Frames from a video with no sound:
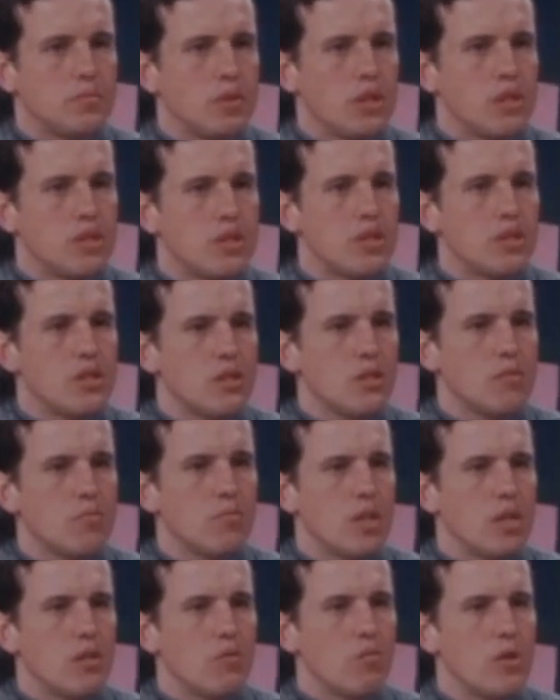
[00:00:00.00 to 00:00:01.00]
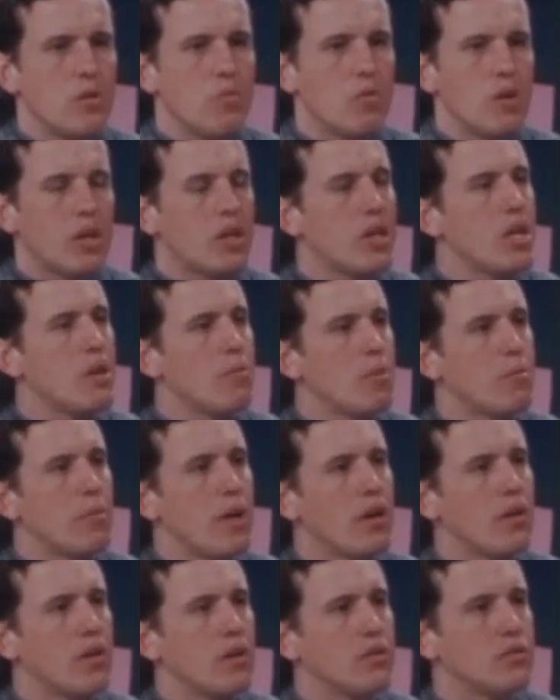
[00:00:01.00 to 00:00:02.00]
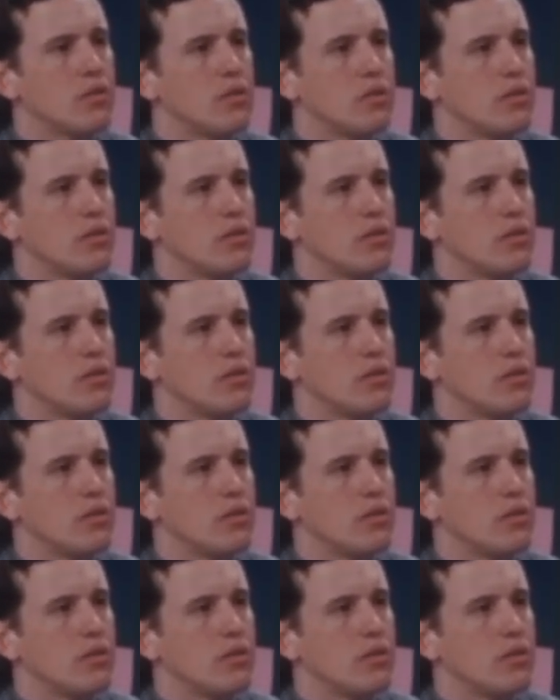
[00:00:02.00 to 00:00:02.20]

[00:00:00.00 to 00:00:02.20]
a system that we want to keep them out of.